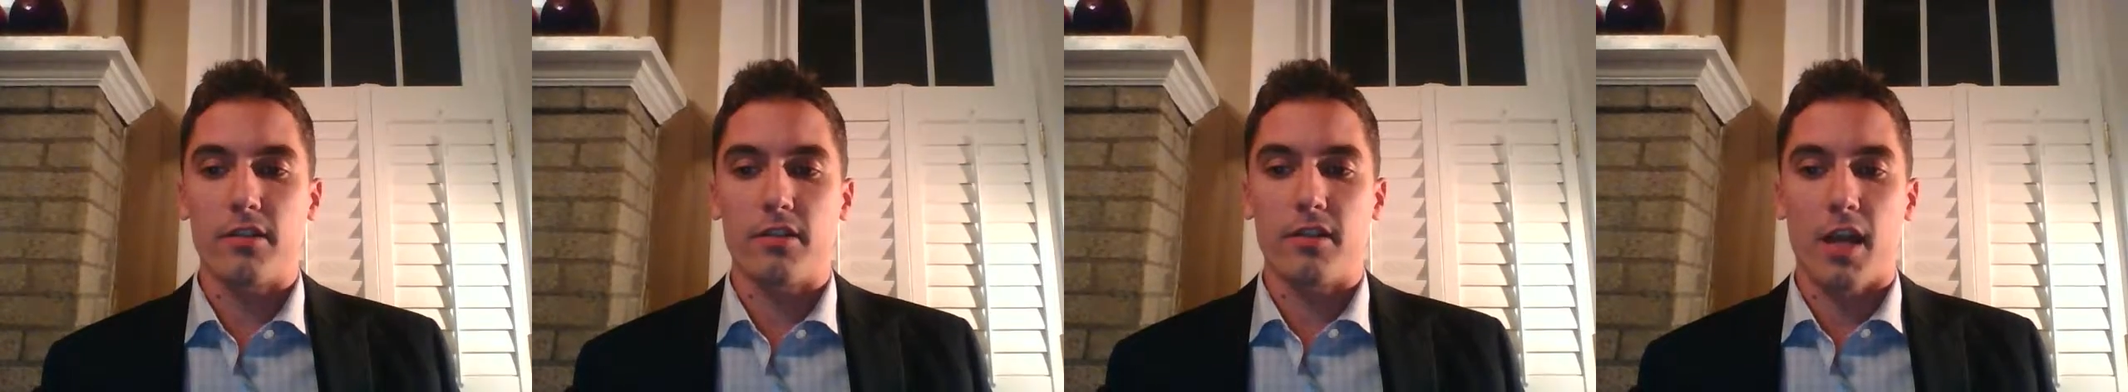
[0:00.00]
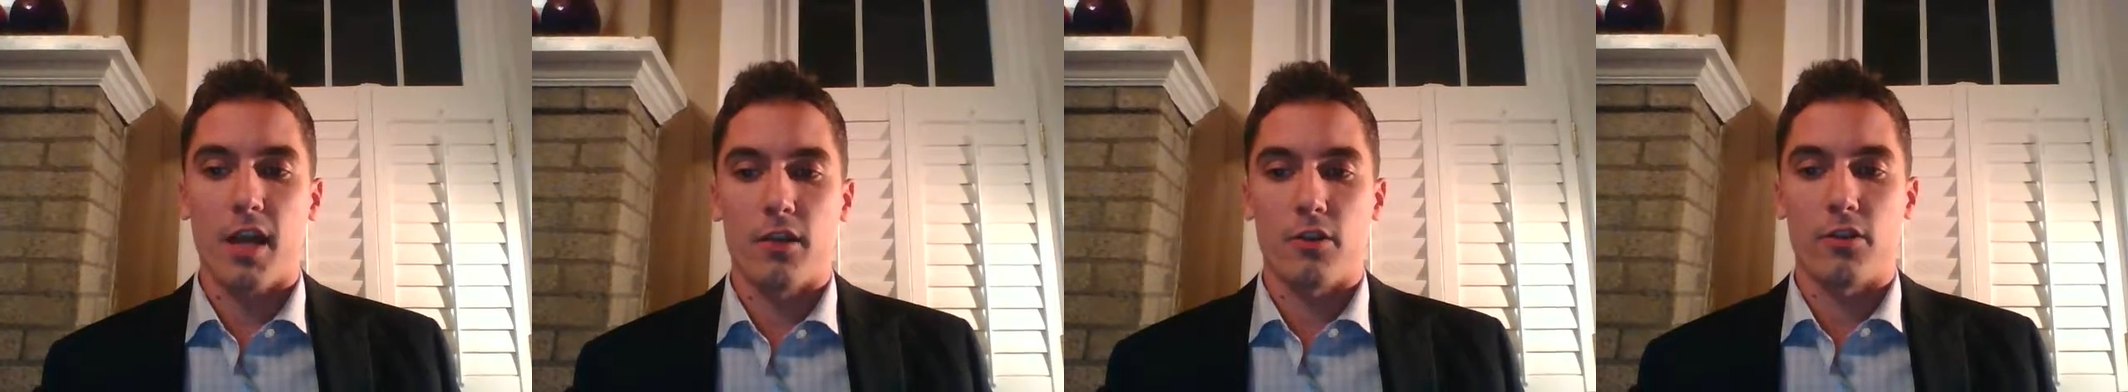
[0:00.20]

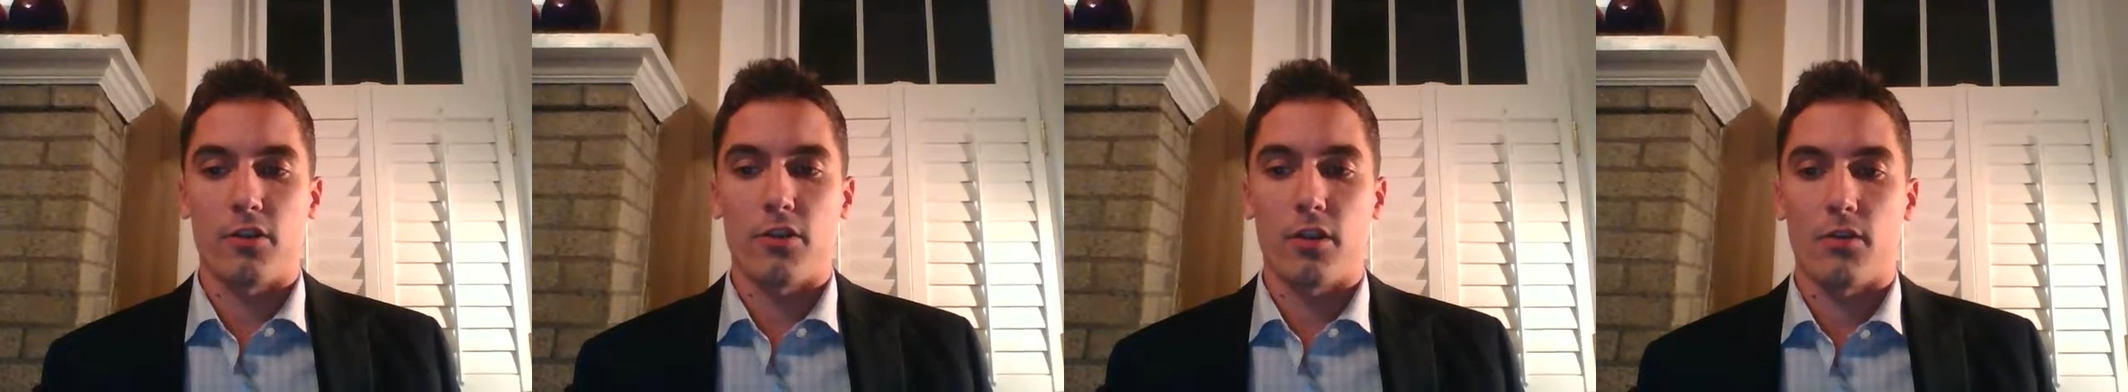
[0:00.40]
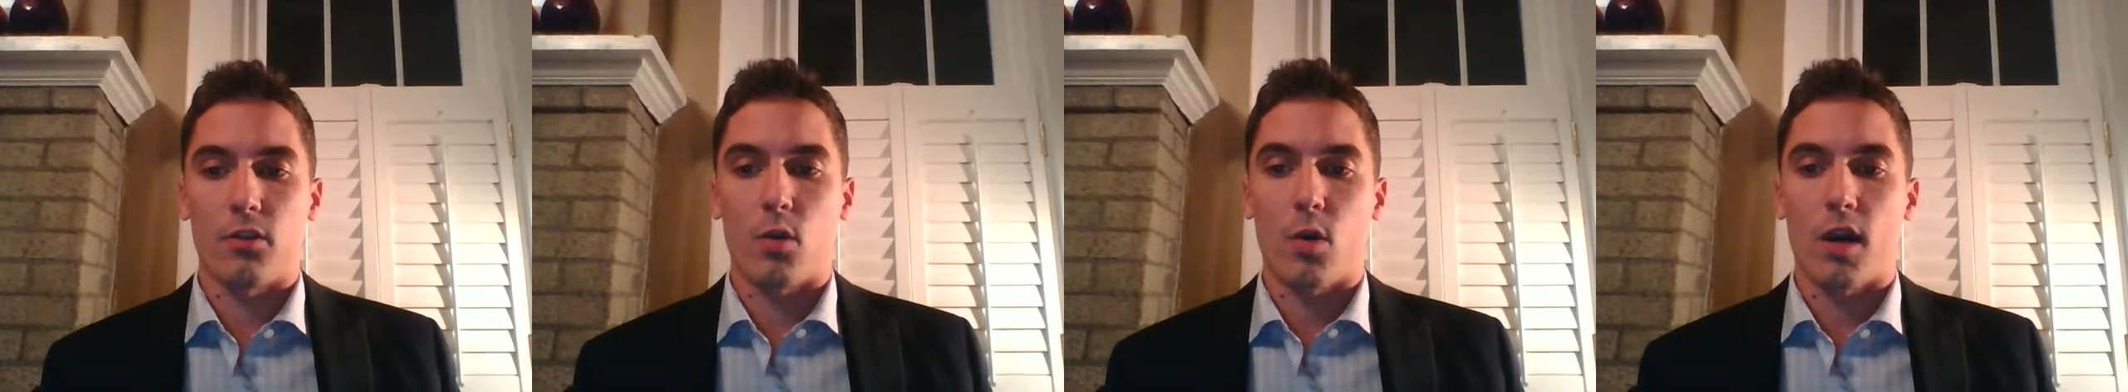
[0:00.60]
standards
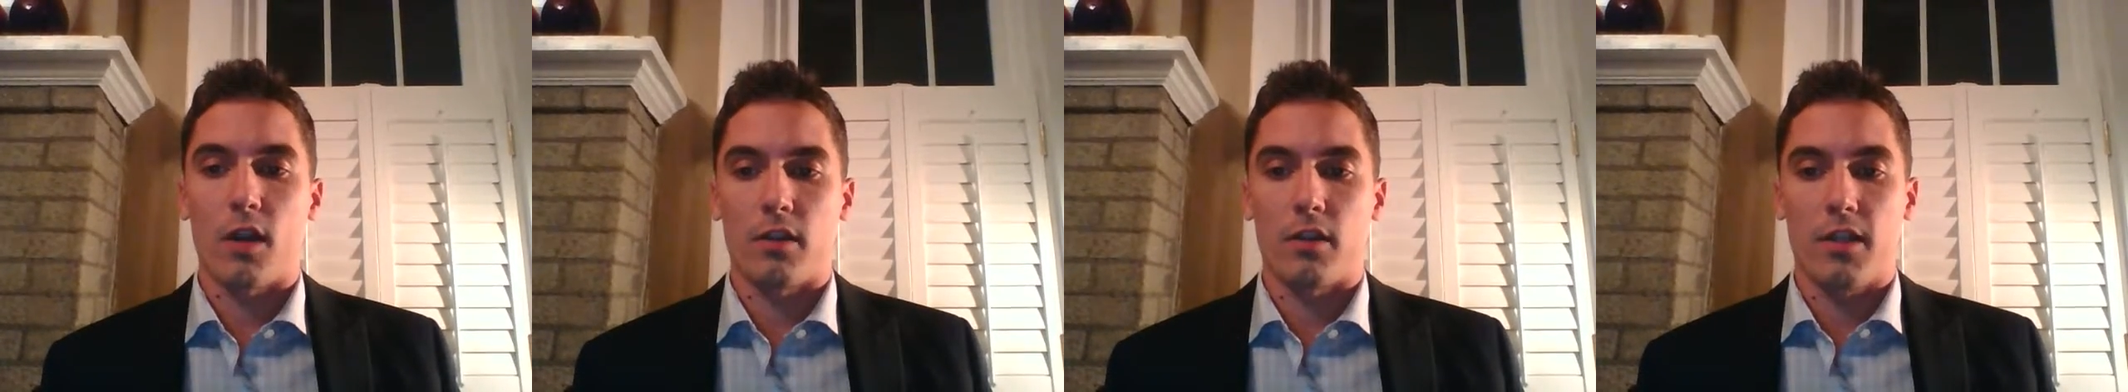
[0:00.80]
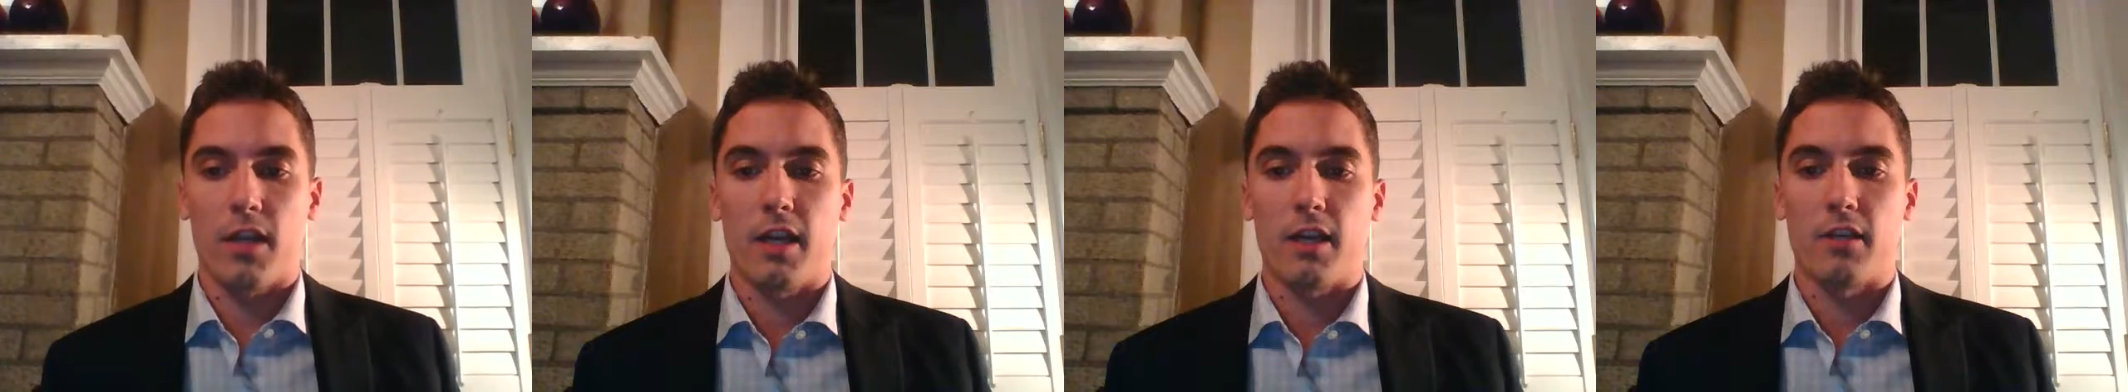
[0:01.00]
of
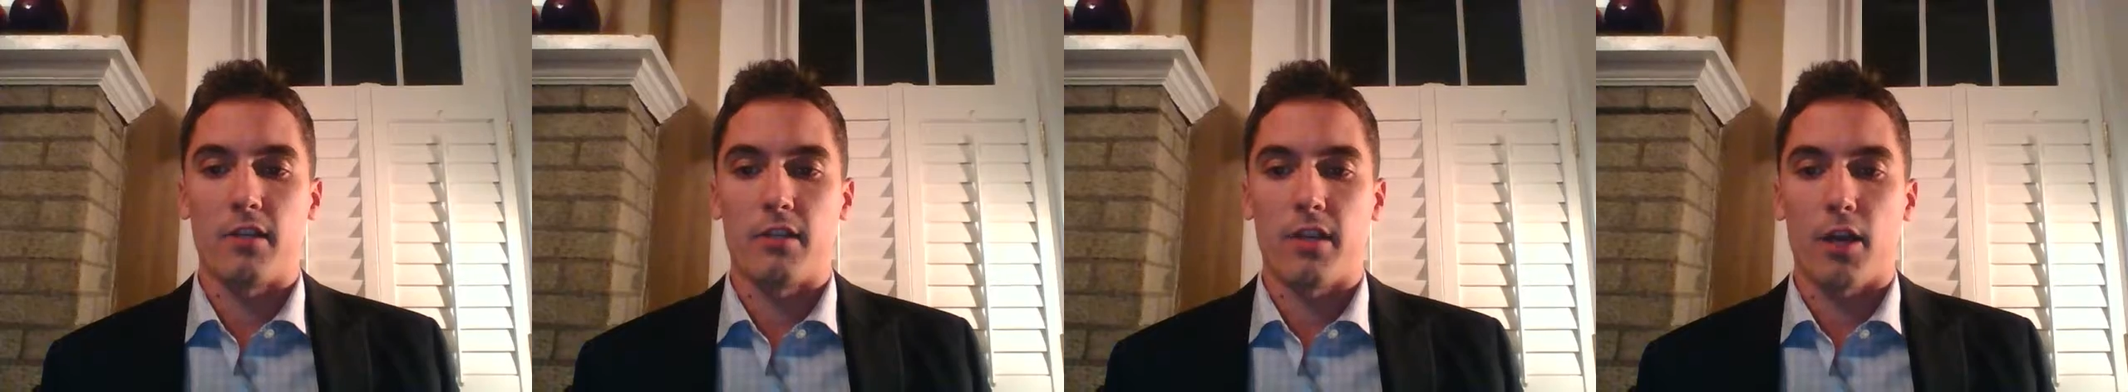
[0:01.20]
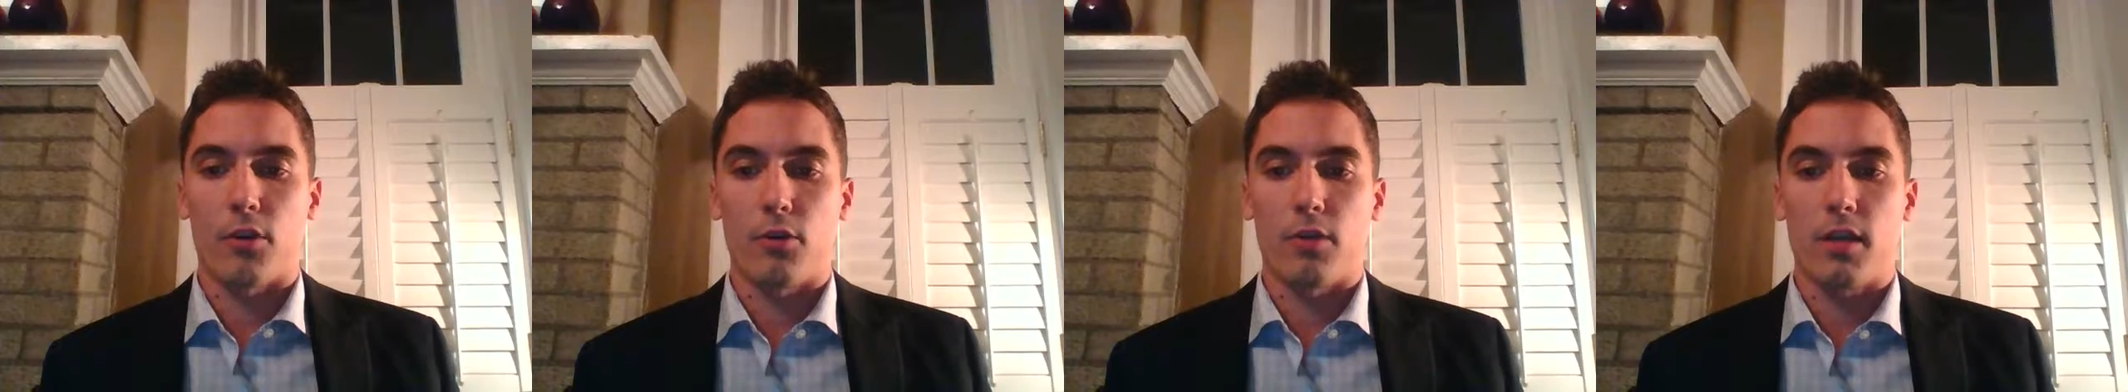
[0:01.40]
quality and
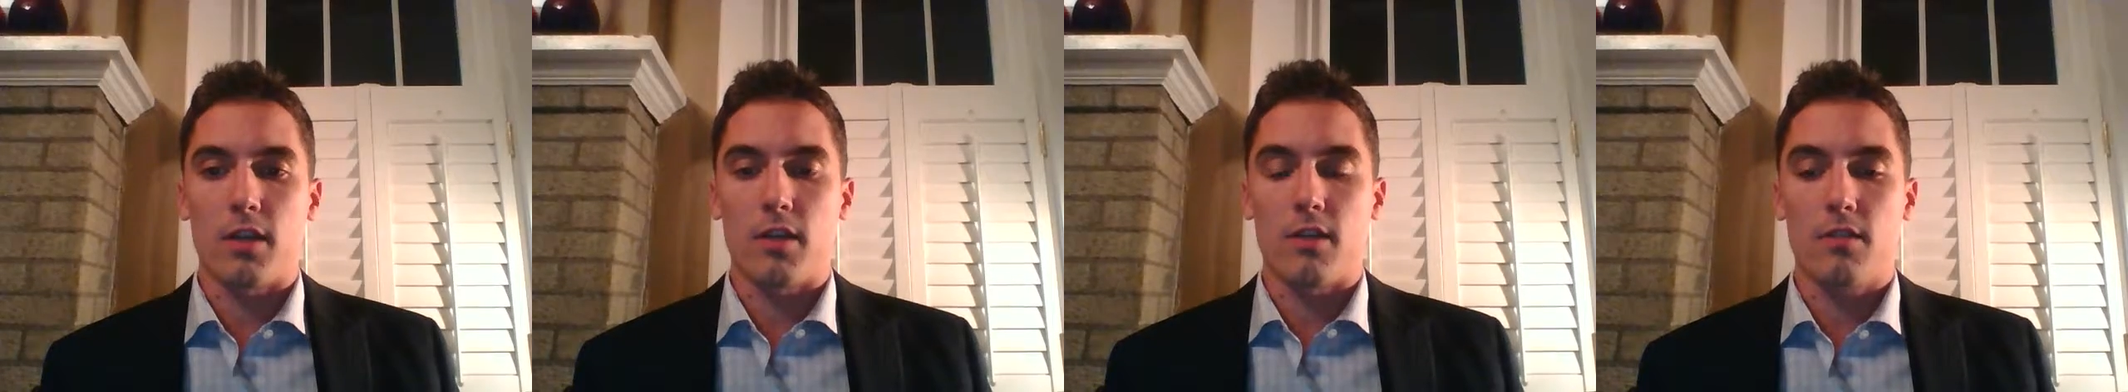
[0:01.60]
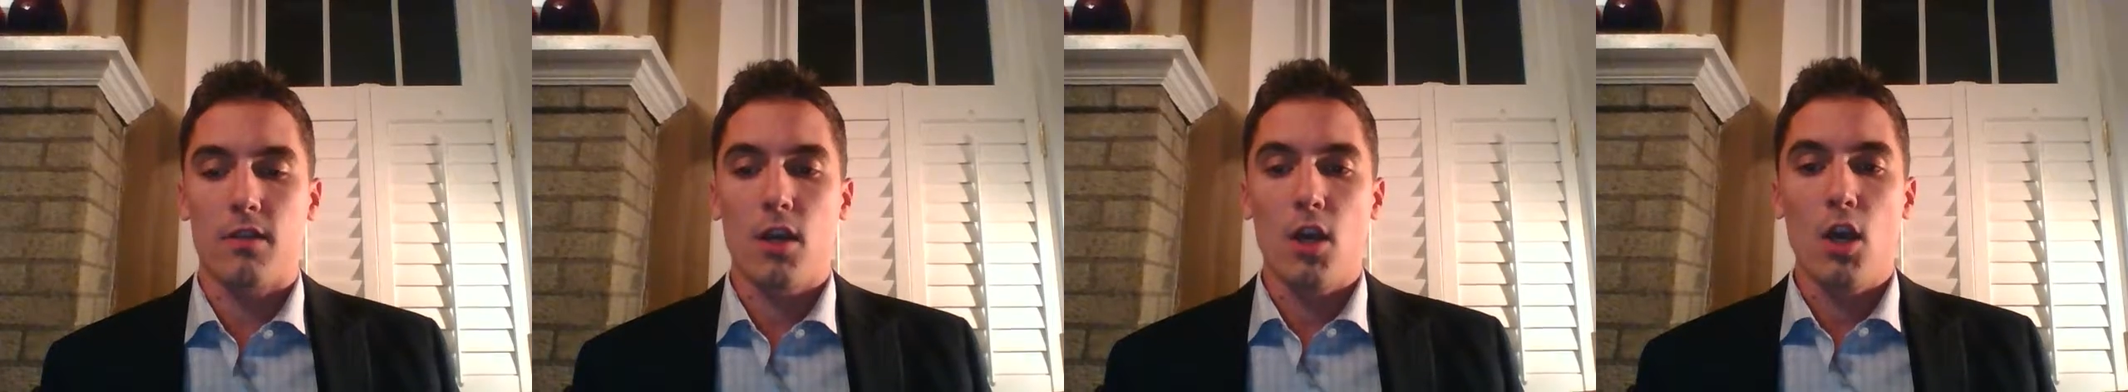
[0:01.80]
integrity.